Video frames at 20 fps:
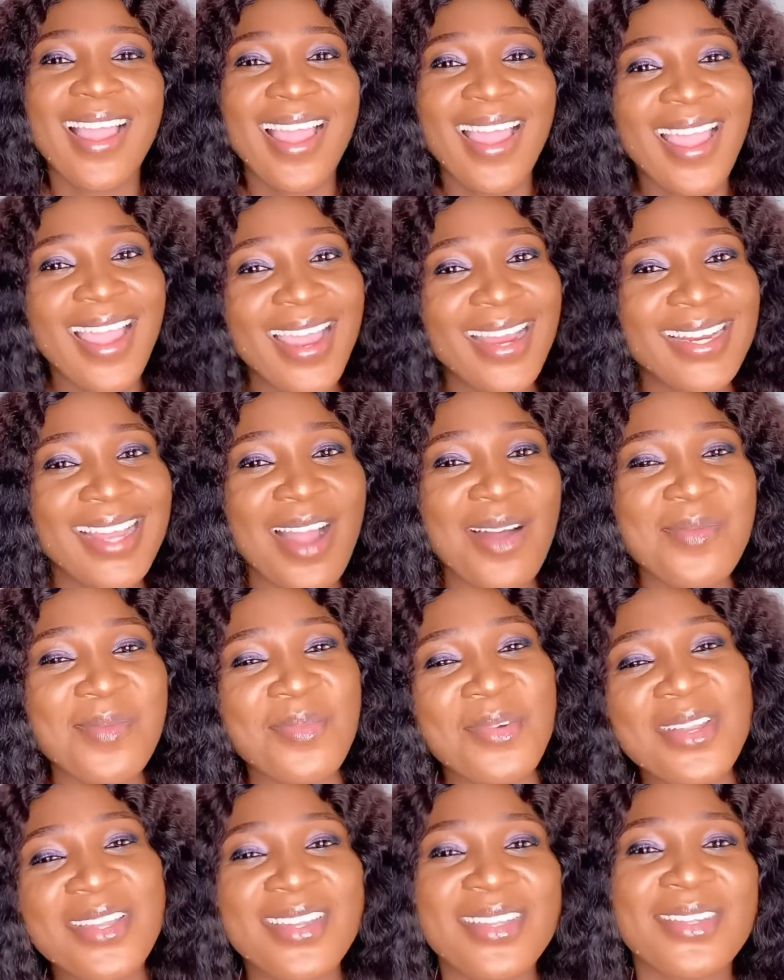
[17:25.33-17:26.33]
And I'll be
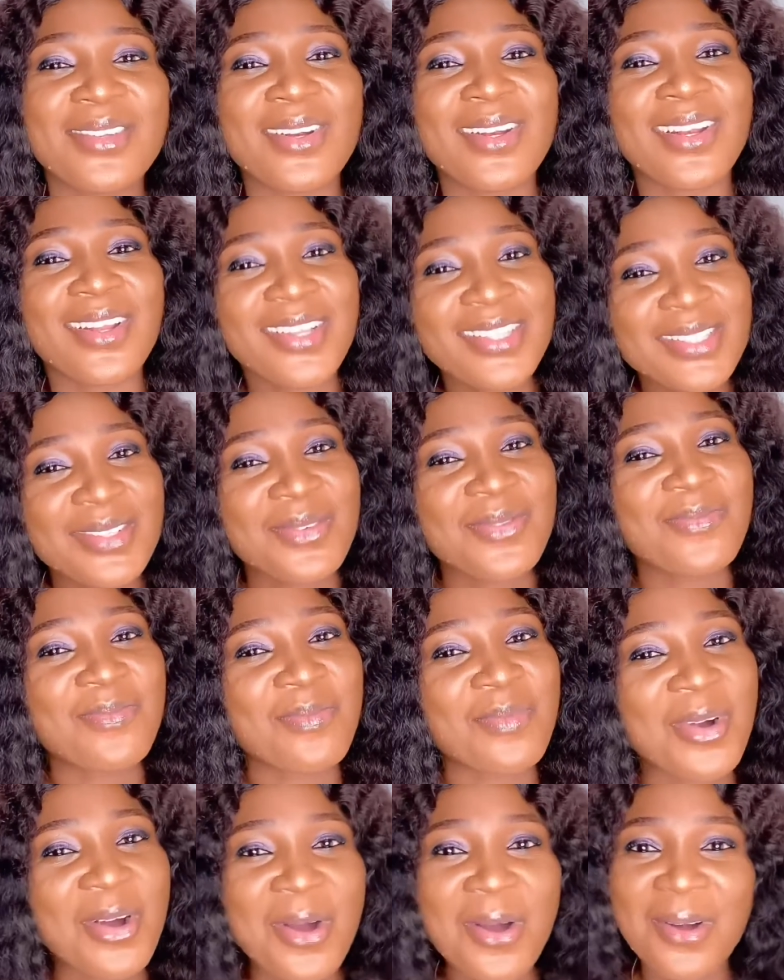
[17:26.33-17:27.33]
bringing you lots of
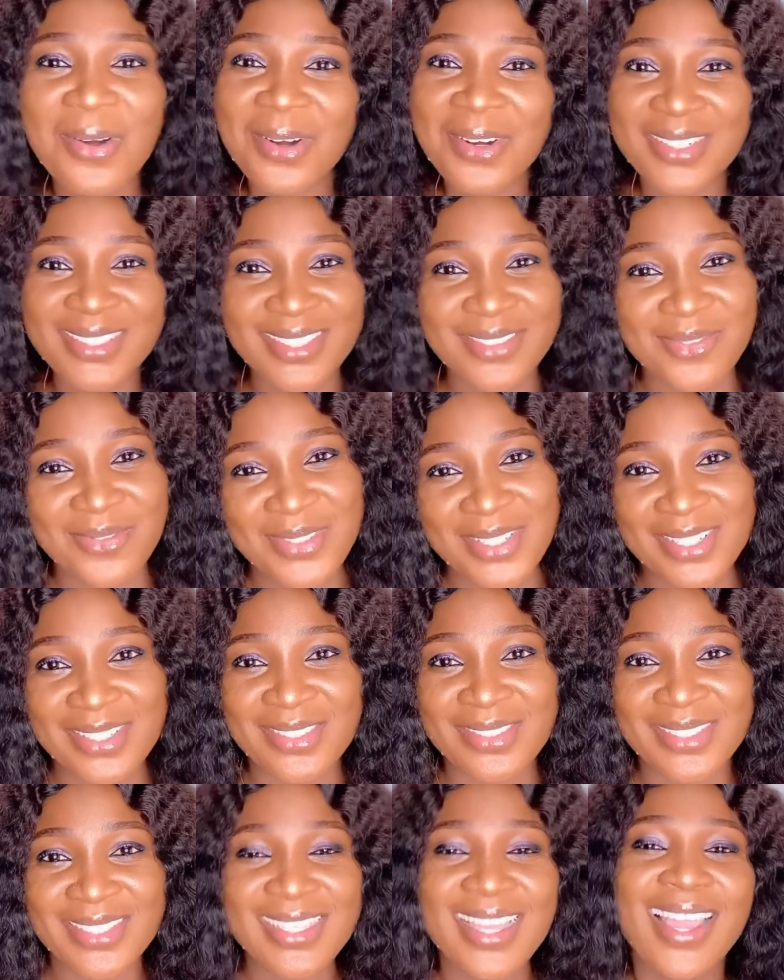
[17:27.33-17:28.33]
more other
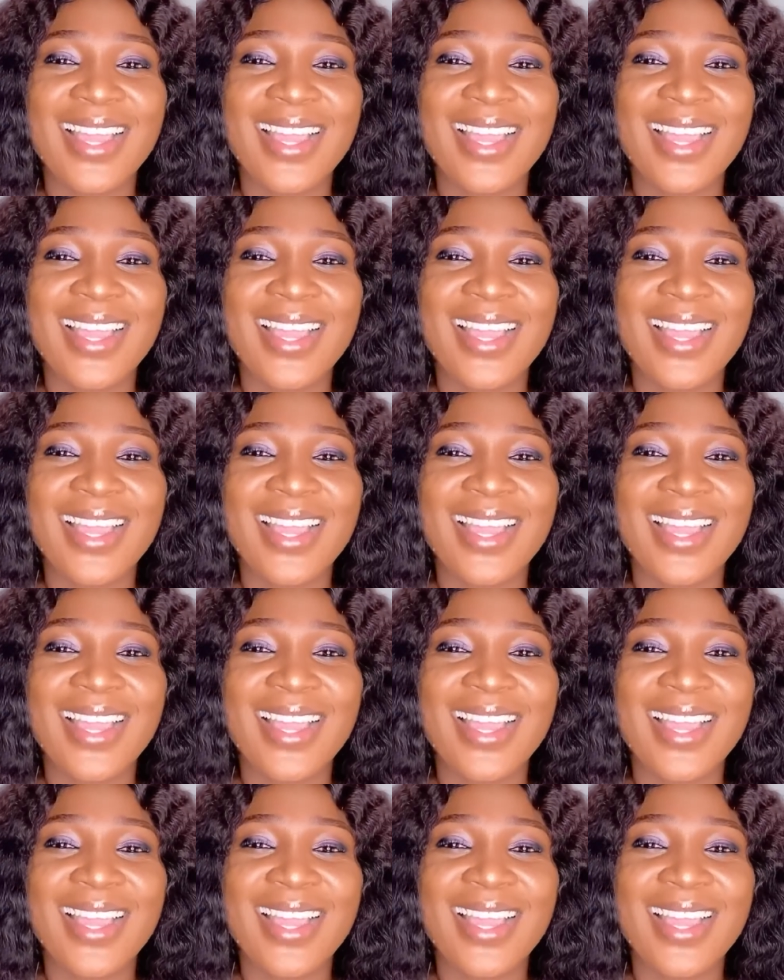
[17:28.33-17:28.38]
videos.